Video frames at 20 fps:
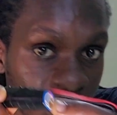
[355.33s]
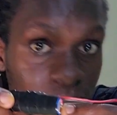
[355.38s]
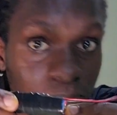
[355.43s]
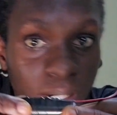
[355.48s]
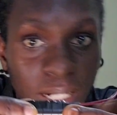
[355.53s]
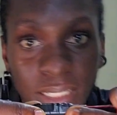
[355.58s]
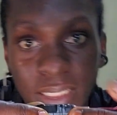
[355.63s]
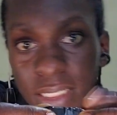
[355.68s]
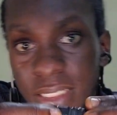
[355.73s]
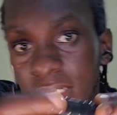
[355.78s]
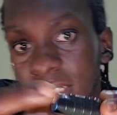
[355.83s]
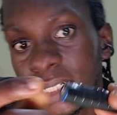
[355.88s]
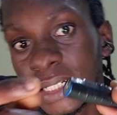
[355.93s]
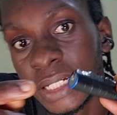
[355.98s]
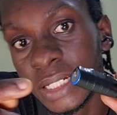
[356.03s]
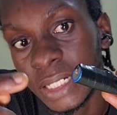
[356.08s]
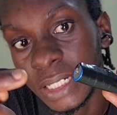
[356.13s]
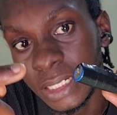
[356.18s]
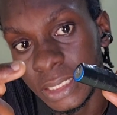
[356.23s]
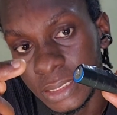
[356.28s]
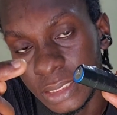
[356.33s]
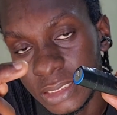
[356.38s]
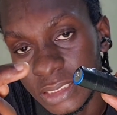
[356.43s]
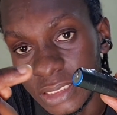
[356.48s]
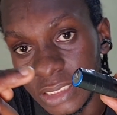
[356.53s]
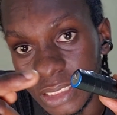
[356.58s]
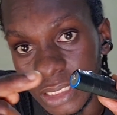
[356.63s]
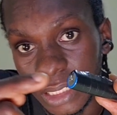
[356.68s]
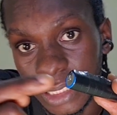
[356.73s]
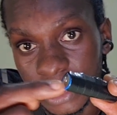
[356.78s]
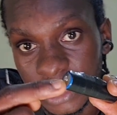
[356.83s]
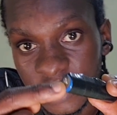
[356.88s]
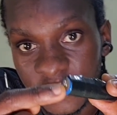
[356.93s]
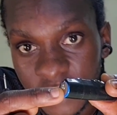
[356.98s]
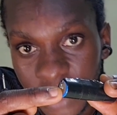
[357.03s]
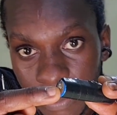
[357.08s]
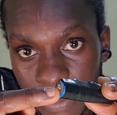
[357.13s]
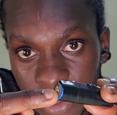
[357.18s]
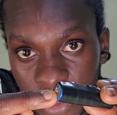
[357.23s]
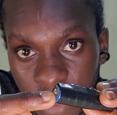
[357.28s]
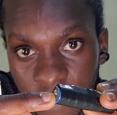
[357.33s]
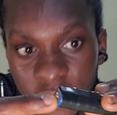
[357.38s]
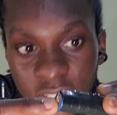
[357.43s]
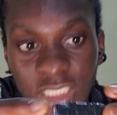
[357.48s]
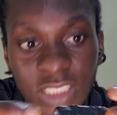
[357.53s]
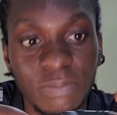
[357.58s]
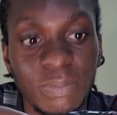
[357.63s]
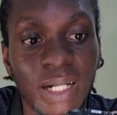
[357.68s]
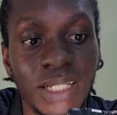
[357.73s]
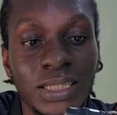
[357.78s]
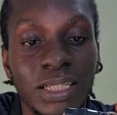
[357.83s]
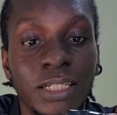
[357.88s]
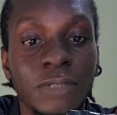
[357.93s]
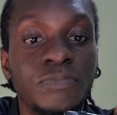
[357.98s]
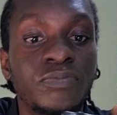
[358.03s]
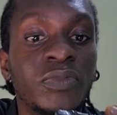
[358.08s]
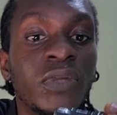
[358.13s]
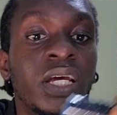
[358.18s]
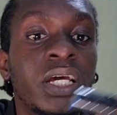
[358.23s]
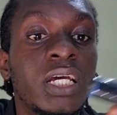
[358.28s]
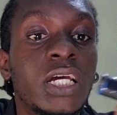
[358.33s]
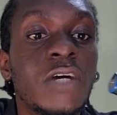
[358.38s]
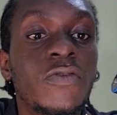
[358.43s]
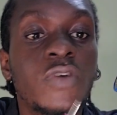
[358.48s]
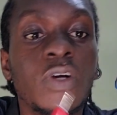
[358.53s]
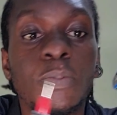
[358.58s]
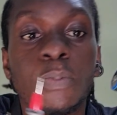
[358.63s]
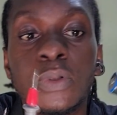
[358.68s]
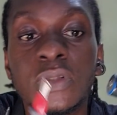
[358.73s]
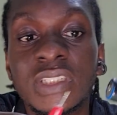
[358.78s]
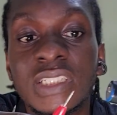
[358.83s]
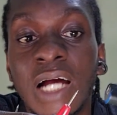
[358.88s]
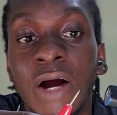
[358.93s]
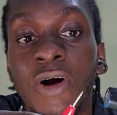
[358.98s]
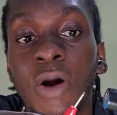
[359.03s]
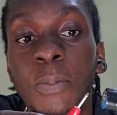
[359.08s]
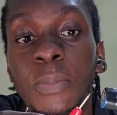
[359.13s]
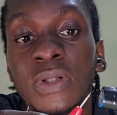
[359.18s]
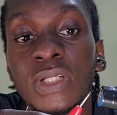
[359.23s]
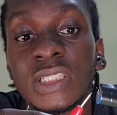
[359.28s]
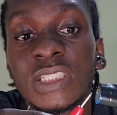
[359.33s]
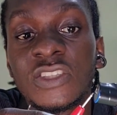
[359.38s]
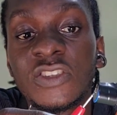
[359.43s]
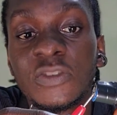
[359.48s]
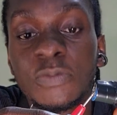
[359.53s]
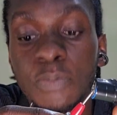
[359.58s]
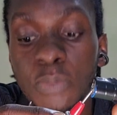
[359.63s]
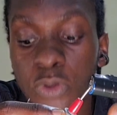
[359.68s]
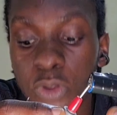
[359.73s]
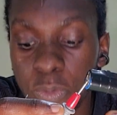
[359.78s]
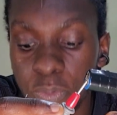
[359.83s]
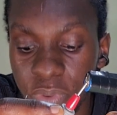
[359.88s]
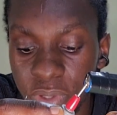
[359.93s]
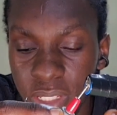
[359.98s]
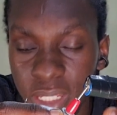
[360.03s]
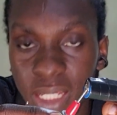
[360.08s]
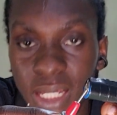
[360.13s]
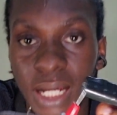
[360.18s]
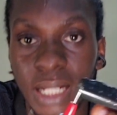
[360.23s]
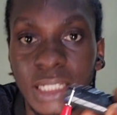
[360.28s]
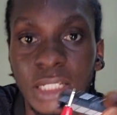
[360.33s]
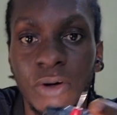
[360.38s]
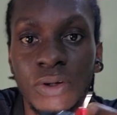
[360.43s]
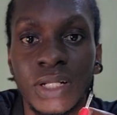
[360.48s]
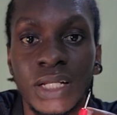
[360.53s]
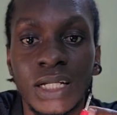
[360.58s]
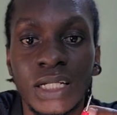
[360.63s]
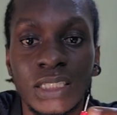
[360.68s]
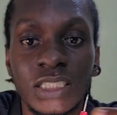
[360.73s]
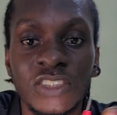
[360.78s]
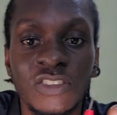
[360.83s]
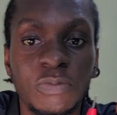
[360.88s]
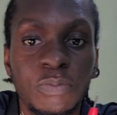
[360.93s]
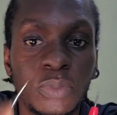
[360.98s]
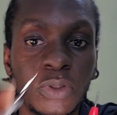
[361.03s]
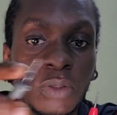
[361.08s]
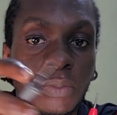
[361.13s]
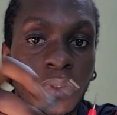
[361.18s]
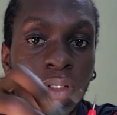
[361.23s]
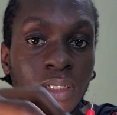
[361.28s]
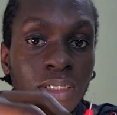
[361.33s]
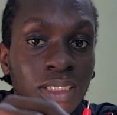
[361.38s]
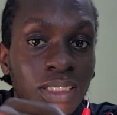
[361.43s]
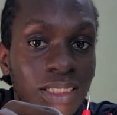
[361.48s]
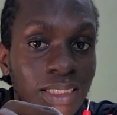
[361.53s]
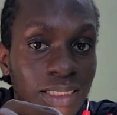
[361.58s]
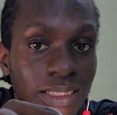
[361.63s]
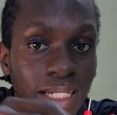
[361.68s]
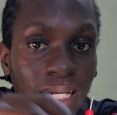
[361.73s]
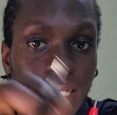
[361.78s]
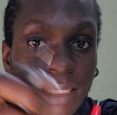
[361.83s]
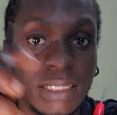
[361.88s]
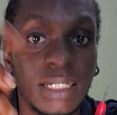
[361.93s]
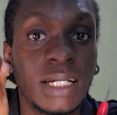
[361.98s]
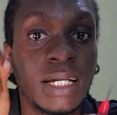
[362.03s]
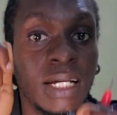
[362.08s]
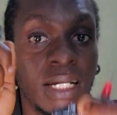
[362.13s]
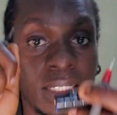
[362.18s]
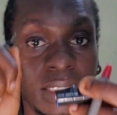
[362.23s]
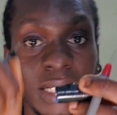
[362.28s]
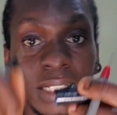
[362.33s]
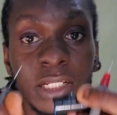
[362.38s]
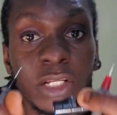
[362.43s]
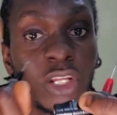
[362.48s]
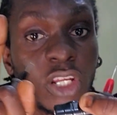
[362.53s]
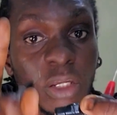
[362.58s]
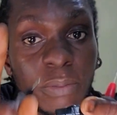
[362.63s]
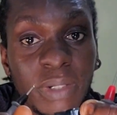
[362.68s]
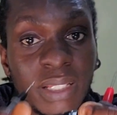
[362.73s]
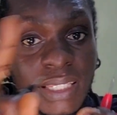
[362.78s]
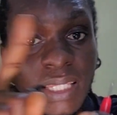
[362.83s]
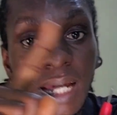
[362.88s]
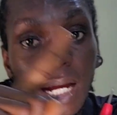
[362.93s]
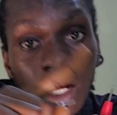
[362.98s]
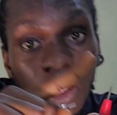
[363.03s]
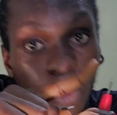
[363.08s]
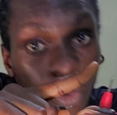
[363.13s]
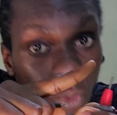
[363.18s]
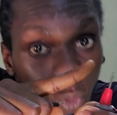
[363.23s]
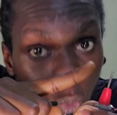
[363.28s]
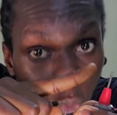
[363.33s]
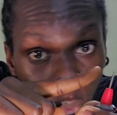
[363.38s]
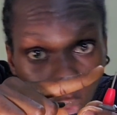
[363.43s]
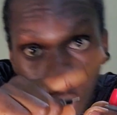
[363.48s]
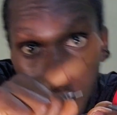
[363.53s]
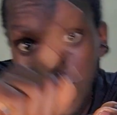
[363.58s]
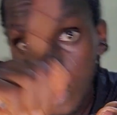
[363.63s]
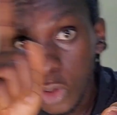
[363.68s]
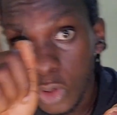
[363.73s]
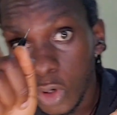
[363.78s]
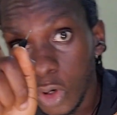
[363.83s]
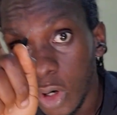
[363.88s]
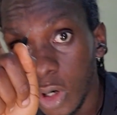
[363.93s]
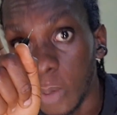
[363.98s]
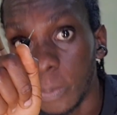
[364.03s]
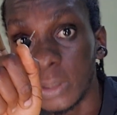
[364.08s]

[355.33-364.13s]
battery, this is the negative terminal of this battery. If we put our positive probe here and our negative probe on this side, the analog meter won't go up.